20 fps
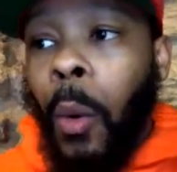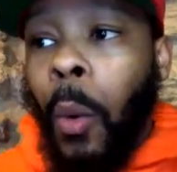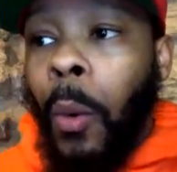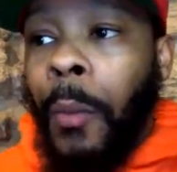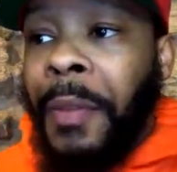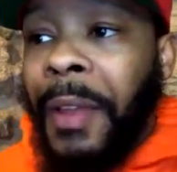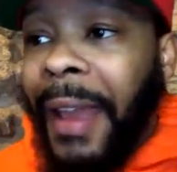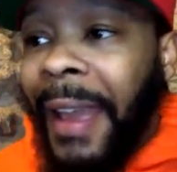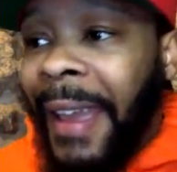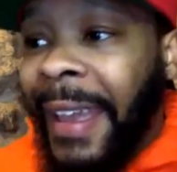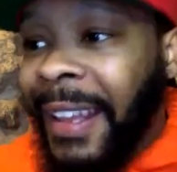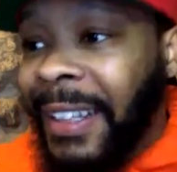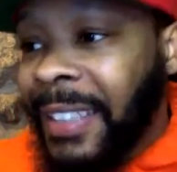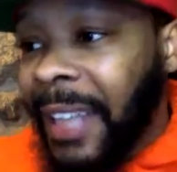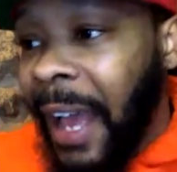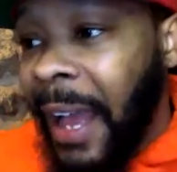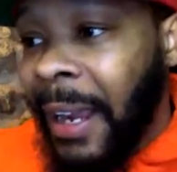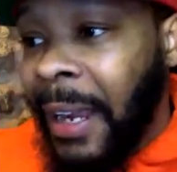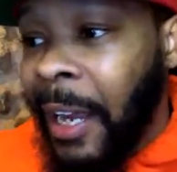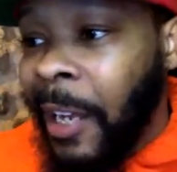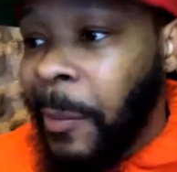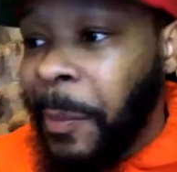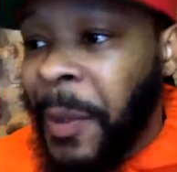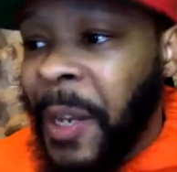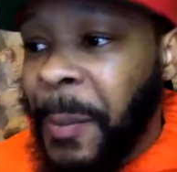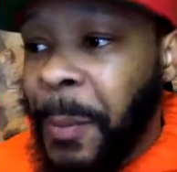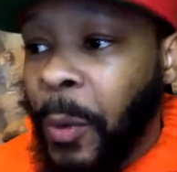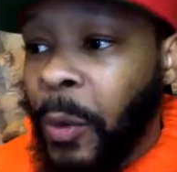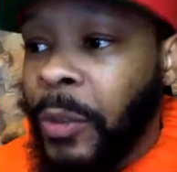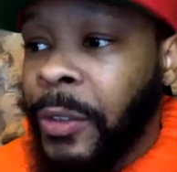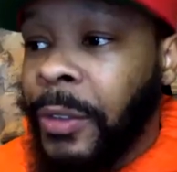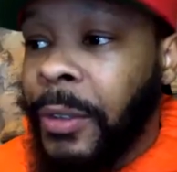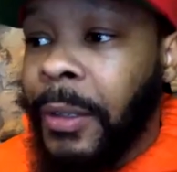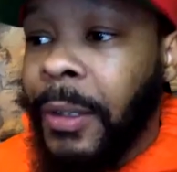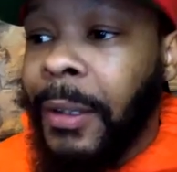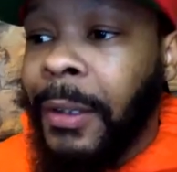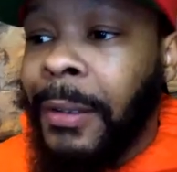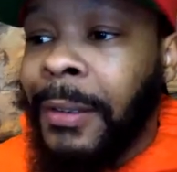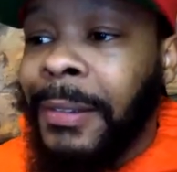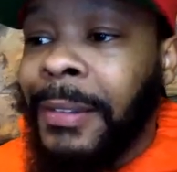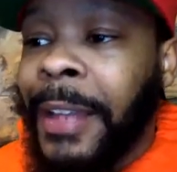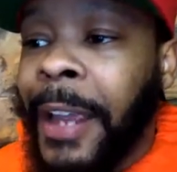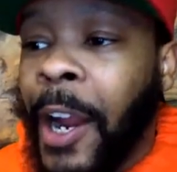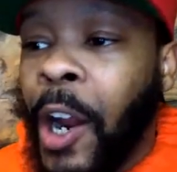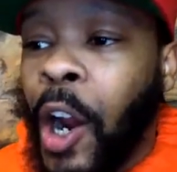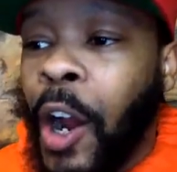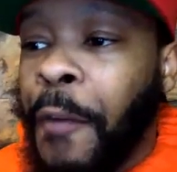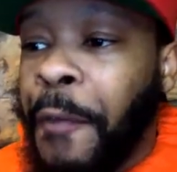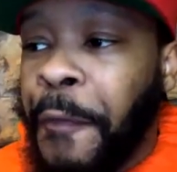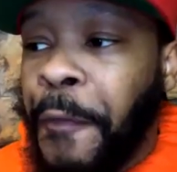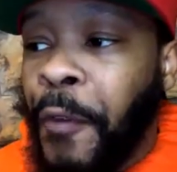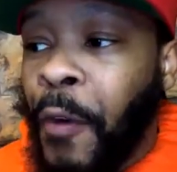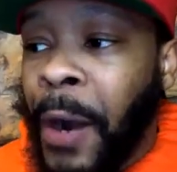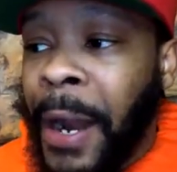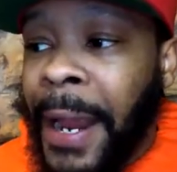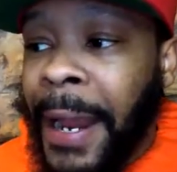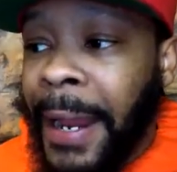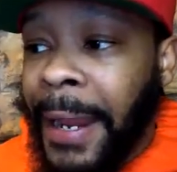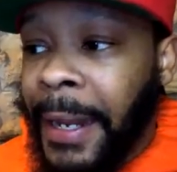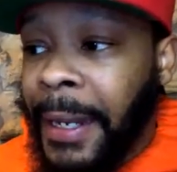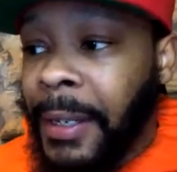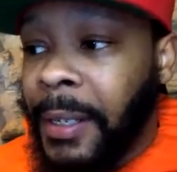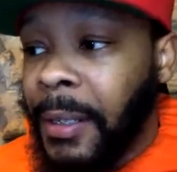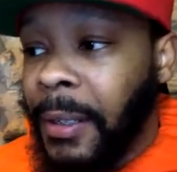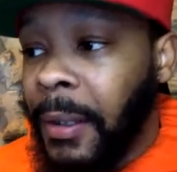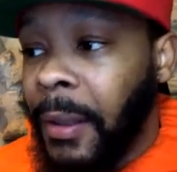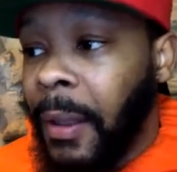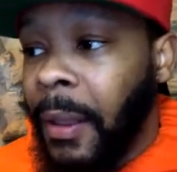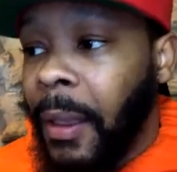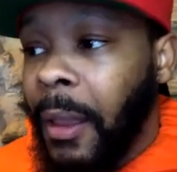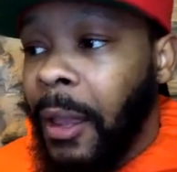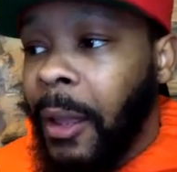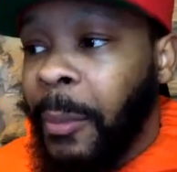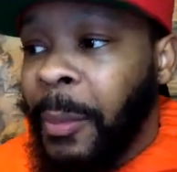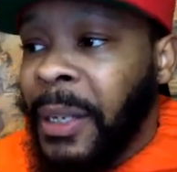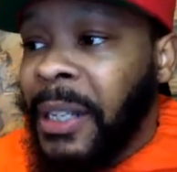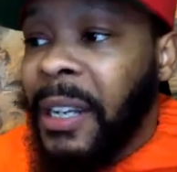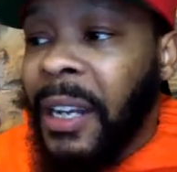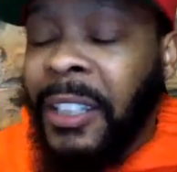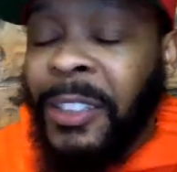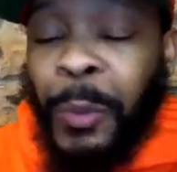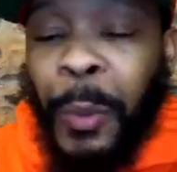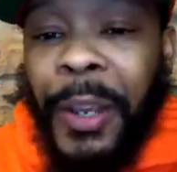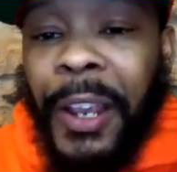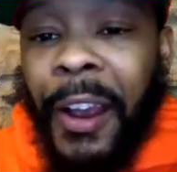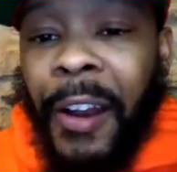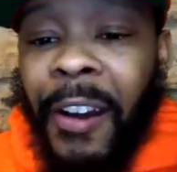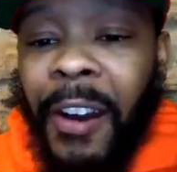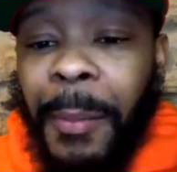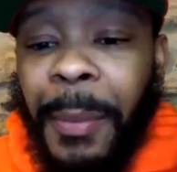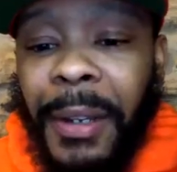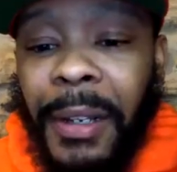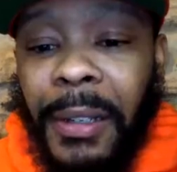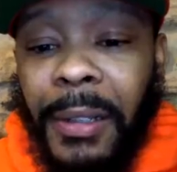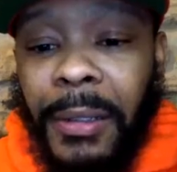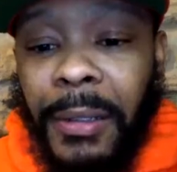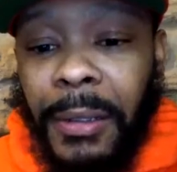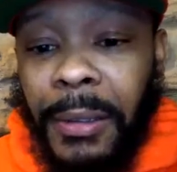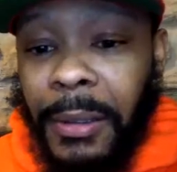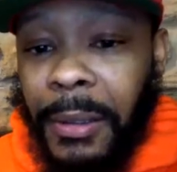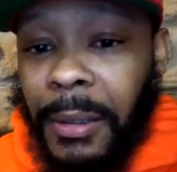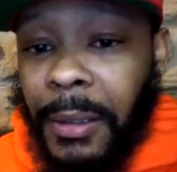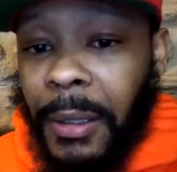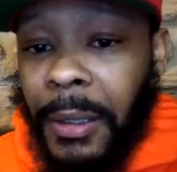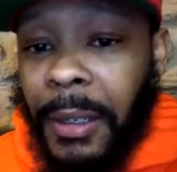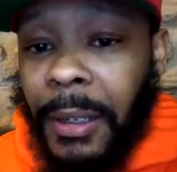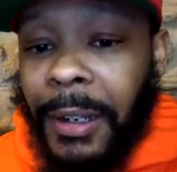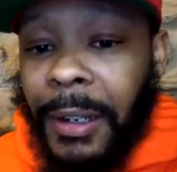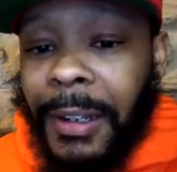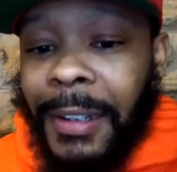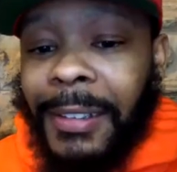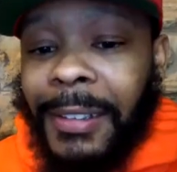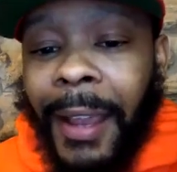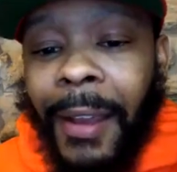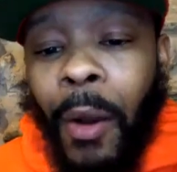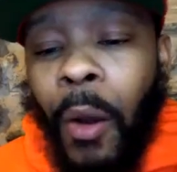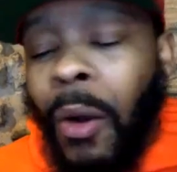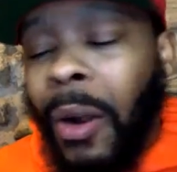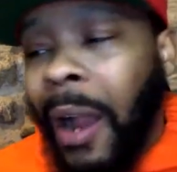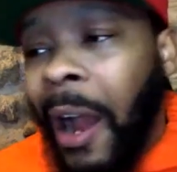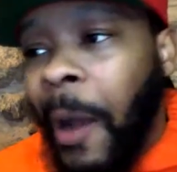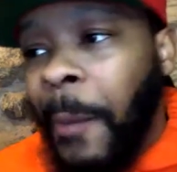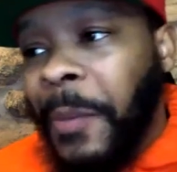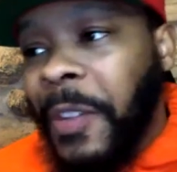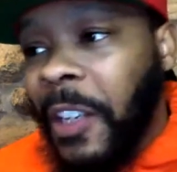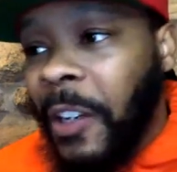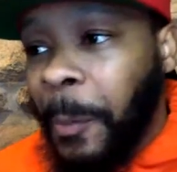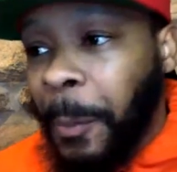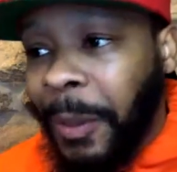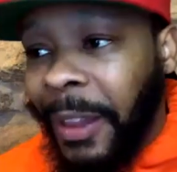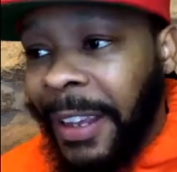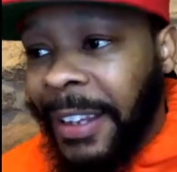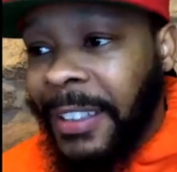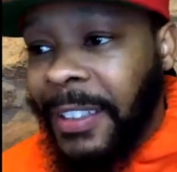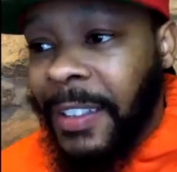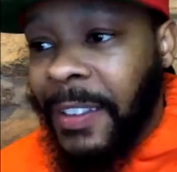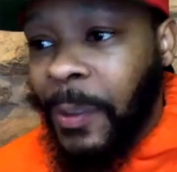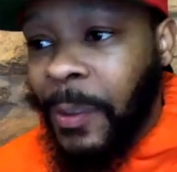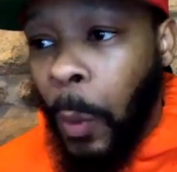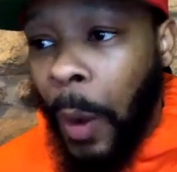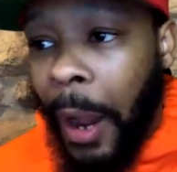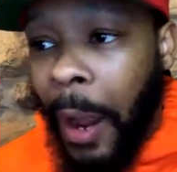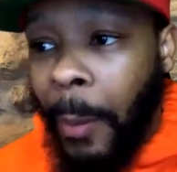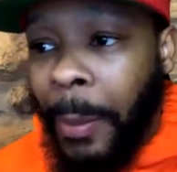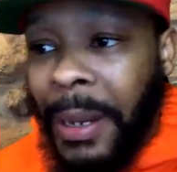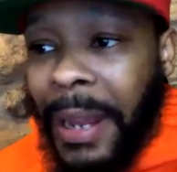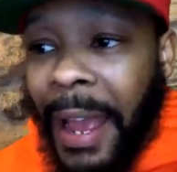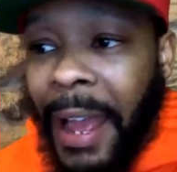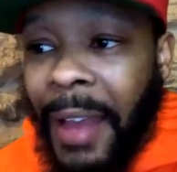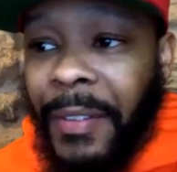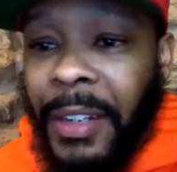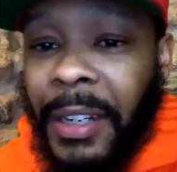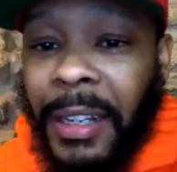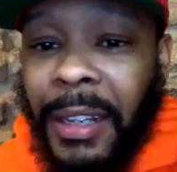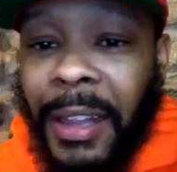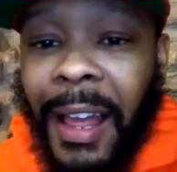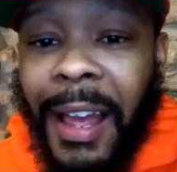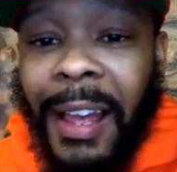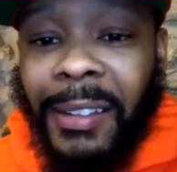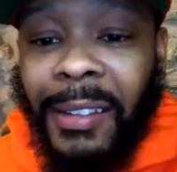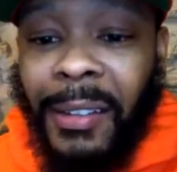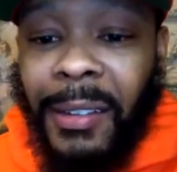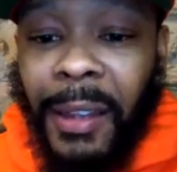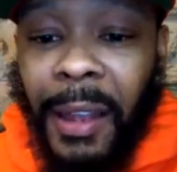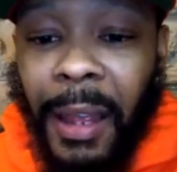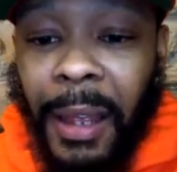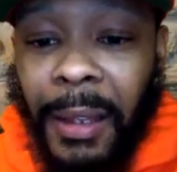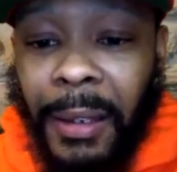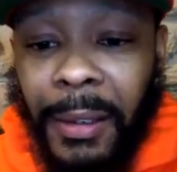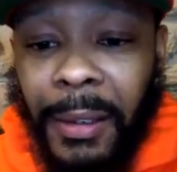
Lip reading: The anti-gun people, they're afraid because we urban. They don't come to the places where I'll be having the classes at.